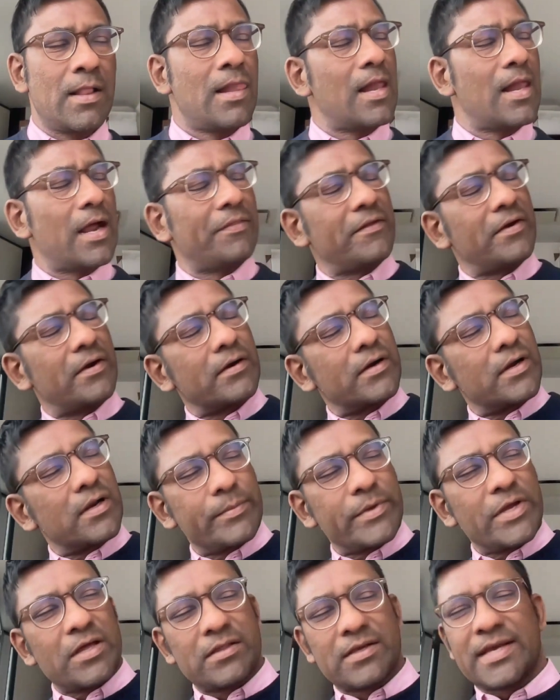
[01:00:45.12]
And there are going to
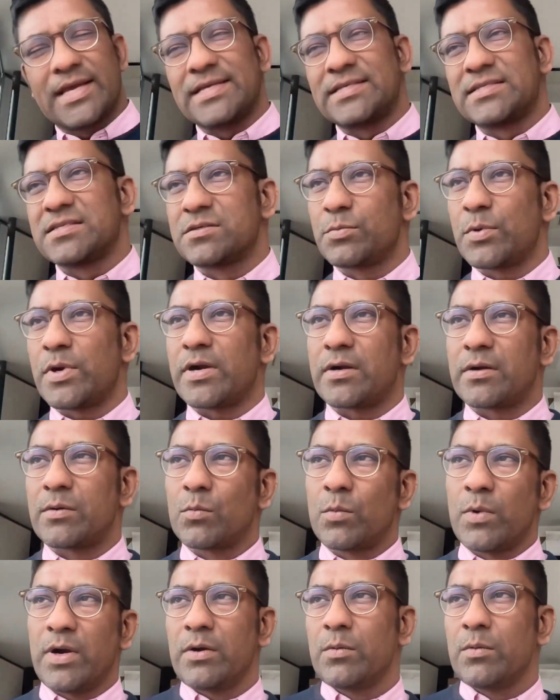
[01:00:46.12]
be other cases where
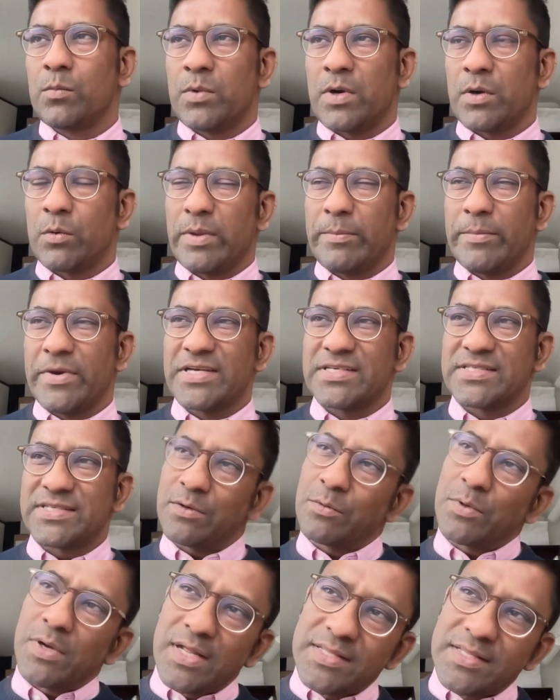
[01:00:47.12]
we might say,
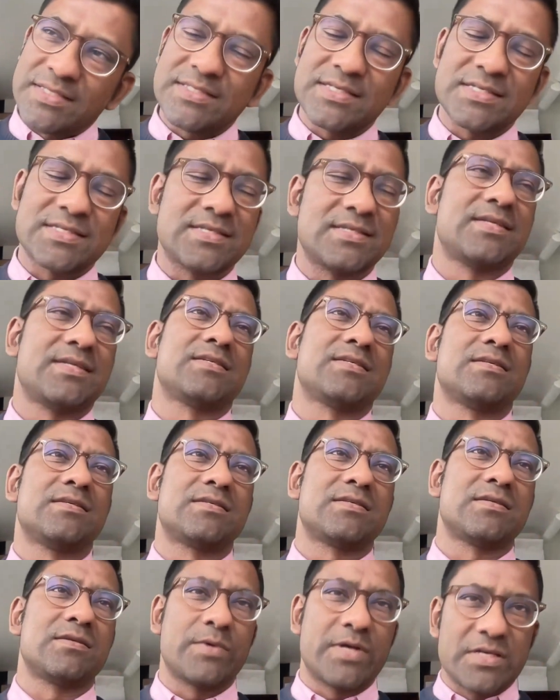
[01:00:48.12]
well, this is an instance
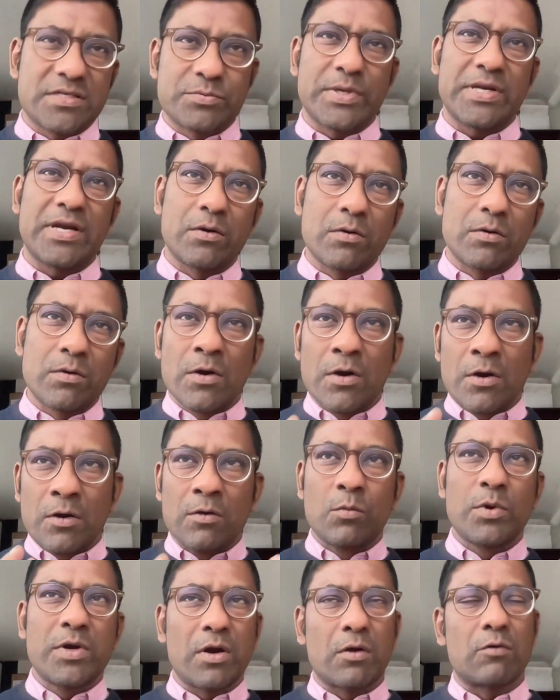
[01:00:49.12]
in which we're not
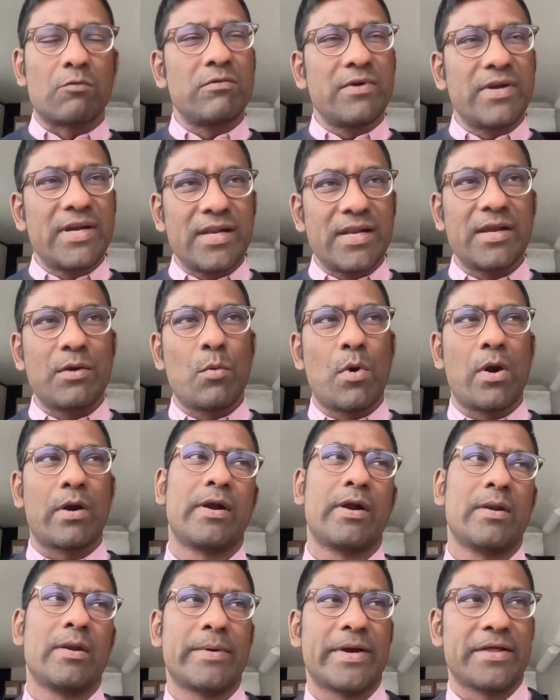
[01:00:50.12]
really
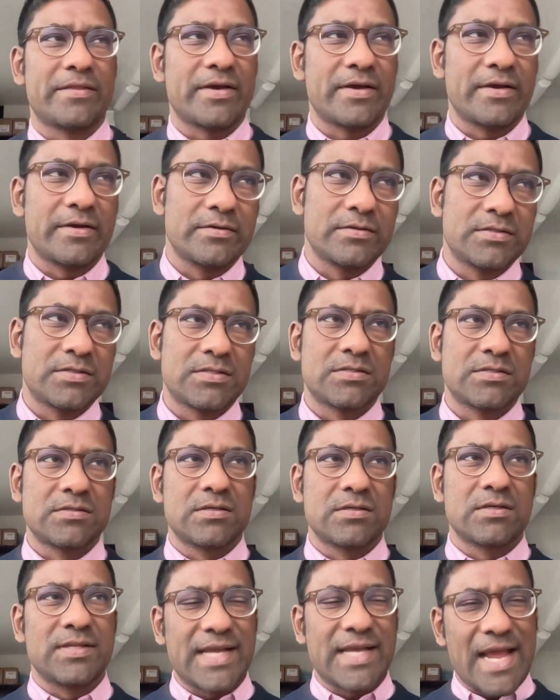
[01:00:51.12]
worried about those
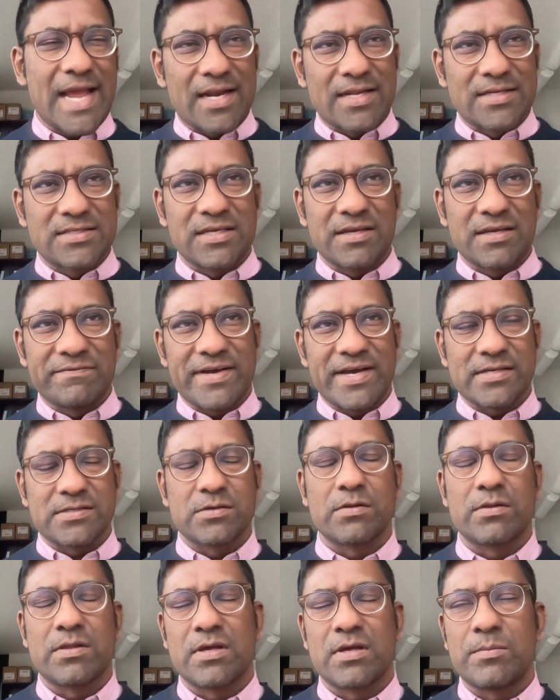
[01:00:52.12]
legality effects
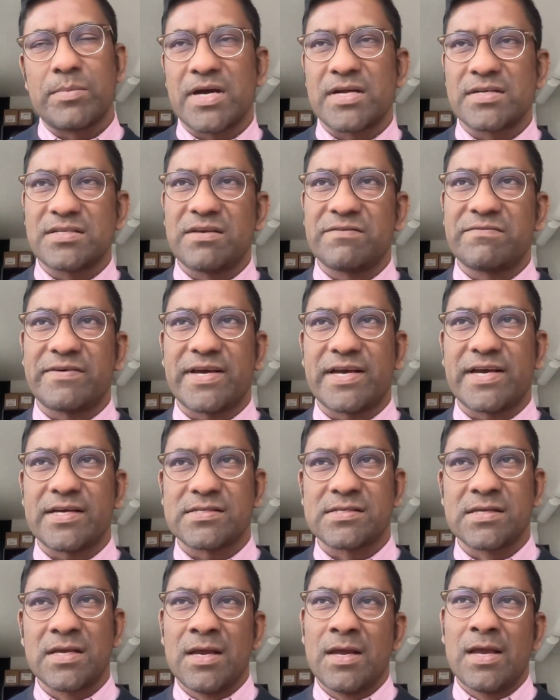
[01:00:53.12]
or third-party effects,
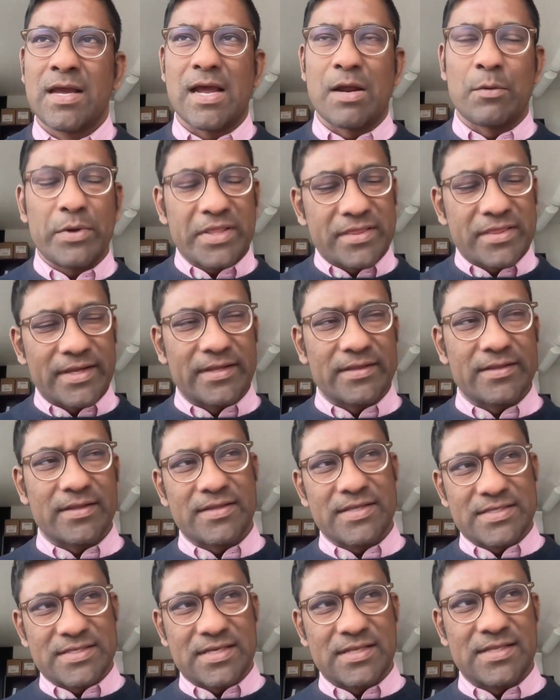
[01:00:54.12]
and we think that
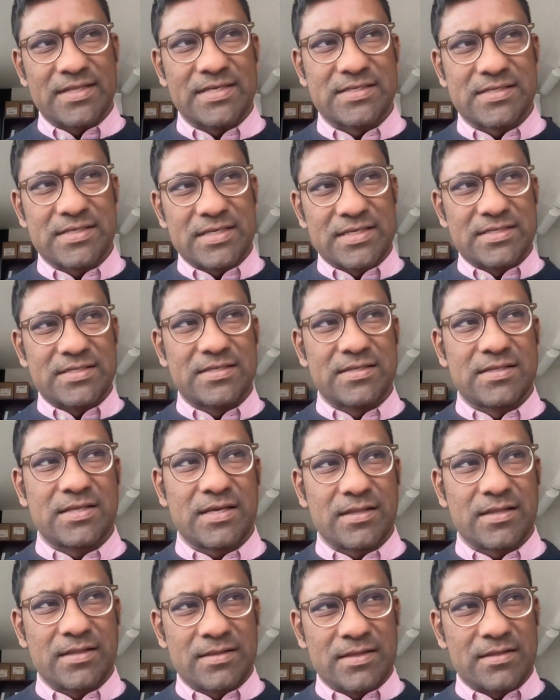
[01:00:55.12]
this is
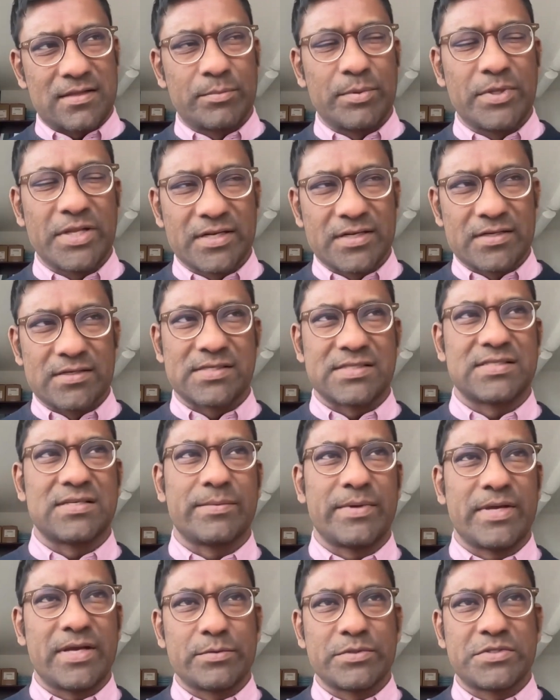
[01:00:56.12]
that the political system
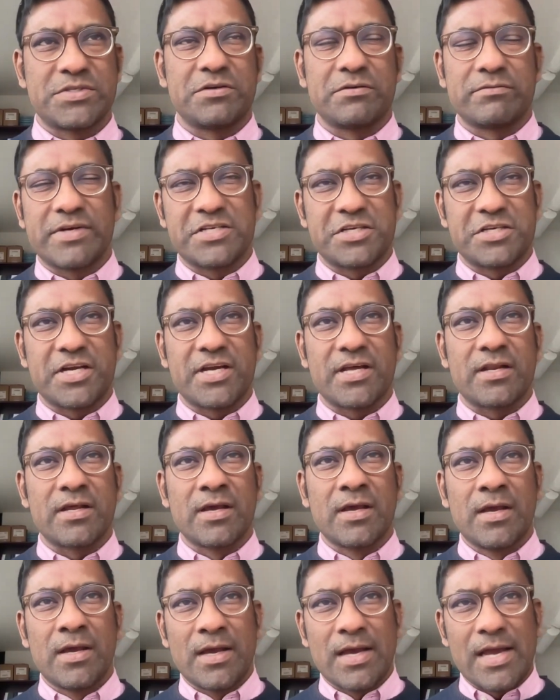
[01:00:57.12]
here was too rigid,
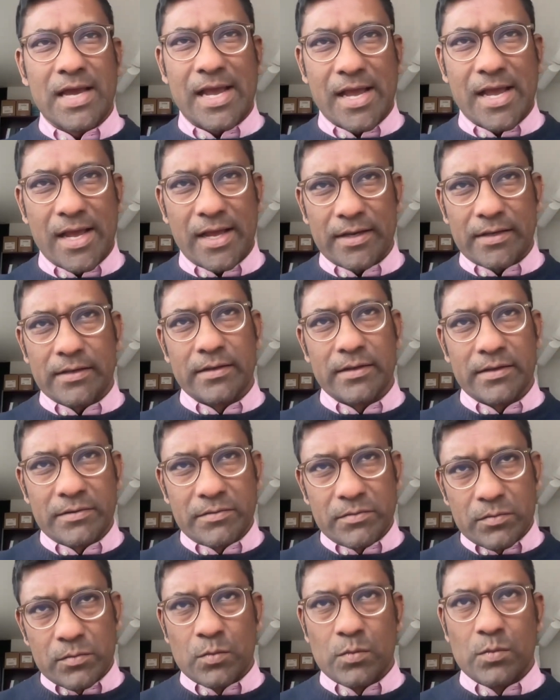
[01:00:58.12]
and
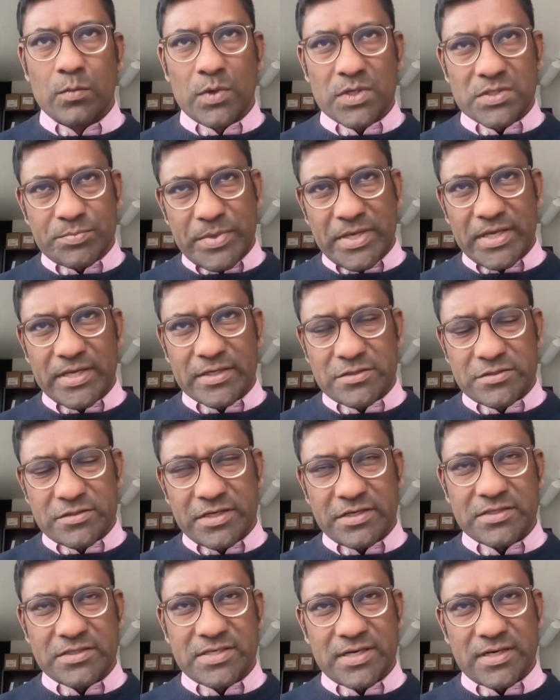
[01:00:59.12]
what's being
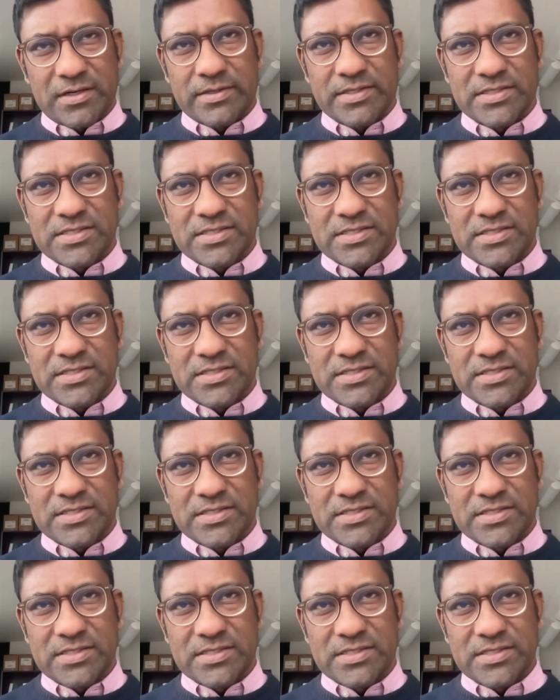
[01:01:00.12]
introduced here is